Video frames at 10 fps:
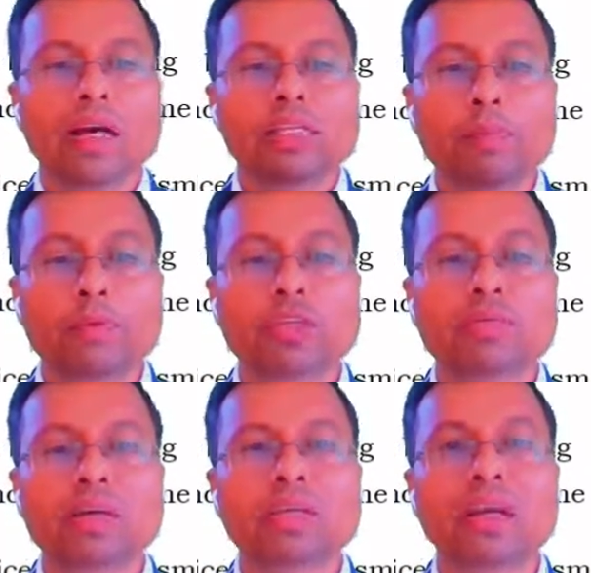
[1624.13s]

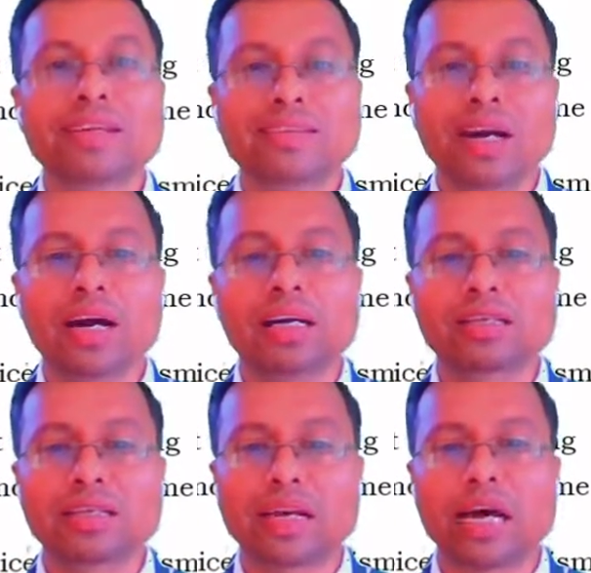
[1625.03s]
Supporting material like
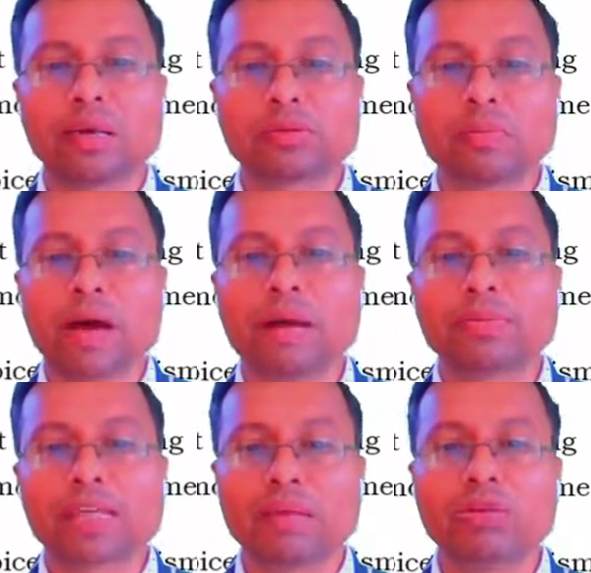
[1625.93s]
charts, graphs,
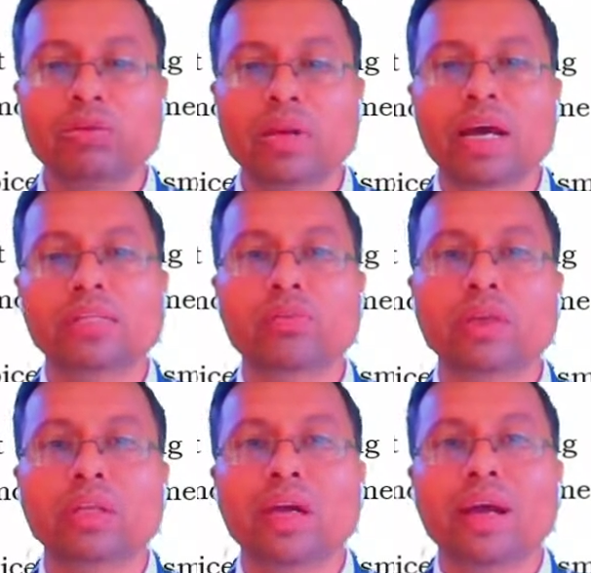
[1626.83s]
maps can be utilized
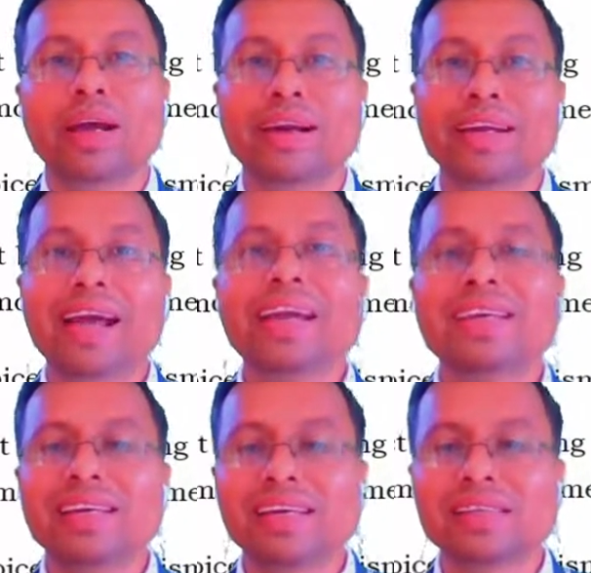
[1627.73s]
with
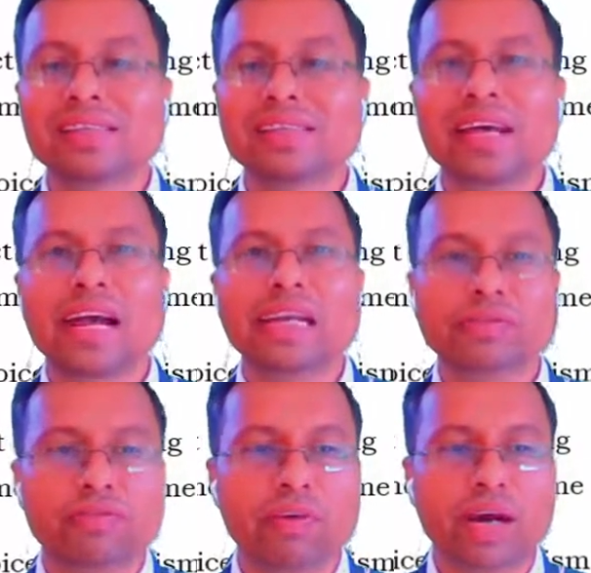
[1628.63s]
great ease and
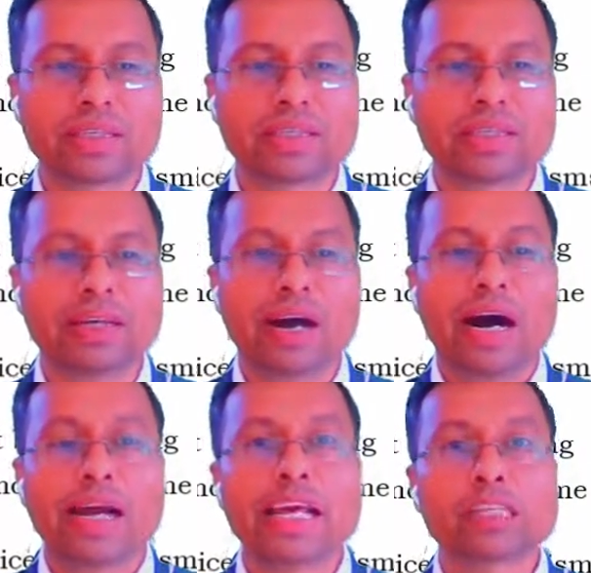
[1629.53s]
impact.
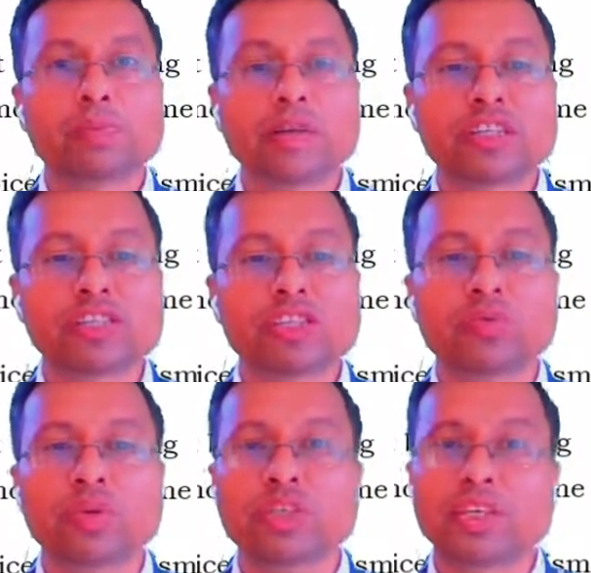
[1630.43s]
Unexpected
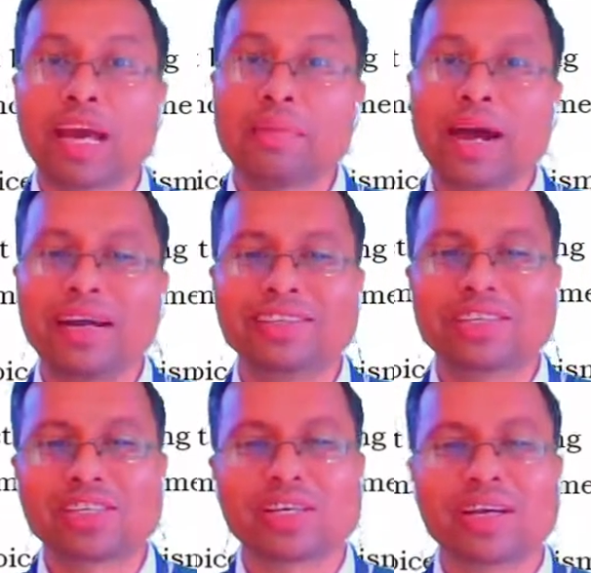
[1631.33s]
situation can be
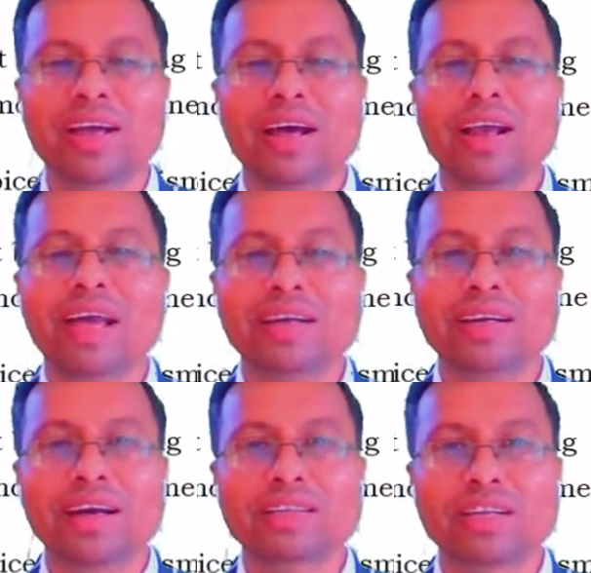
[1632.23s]
adjusted, like
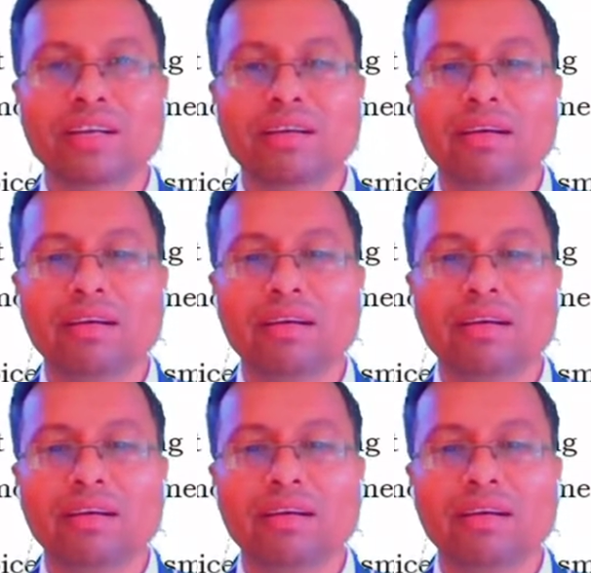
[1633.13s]
reduction